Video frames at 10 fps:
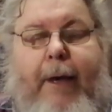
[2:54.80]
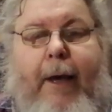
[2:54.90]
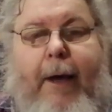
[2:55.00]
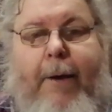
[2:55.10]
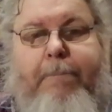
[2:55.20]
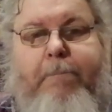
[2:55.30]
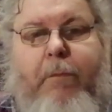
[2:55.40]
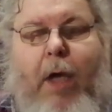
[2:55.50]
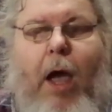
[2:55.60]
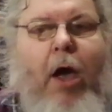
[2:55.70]
Um,
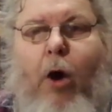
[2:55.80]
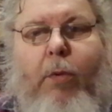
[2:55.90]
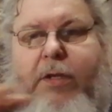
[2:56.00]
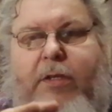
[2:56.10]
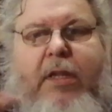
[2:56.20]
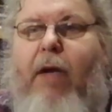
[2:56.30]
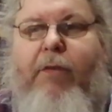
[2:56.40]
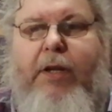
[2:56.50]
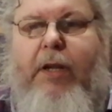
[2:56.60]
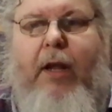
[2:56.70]
I always
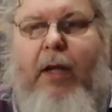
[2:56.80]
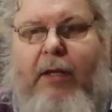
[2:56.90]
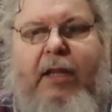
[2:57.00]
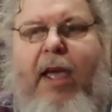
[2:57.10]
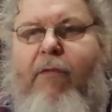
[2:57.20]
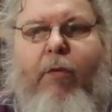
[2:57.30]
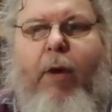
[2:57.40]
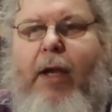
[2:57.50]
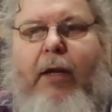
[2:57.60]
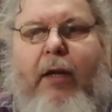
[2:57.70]
never did. I never
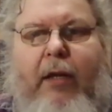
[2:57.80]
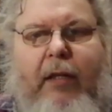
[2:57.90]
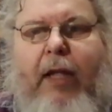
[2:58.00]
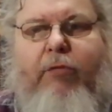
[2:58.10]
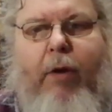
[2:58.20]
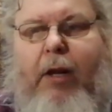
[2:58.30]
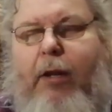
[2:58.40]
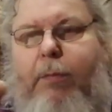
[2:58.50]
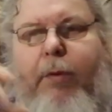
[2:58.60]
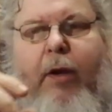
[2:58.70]
write like
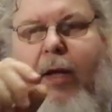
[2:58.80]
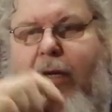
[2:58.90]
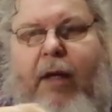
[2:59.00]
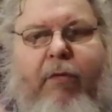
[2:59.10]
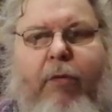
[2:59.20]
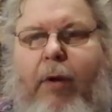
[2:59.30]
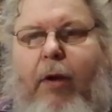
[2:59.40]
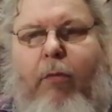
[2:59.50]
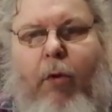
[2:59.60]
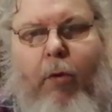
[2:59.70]
writing a book. I never
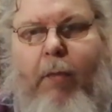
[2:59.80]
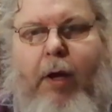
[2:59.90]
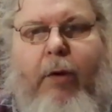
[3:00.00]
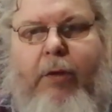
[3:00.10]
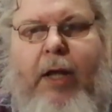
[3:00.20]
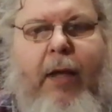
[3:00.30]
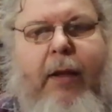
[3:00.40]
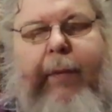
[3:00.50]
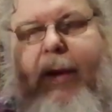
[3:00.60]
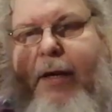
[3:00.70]
wrote my own name.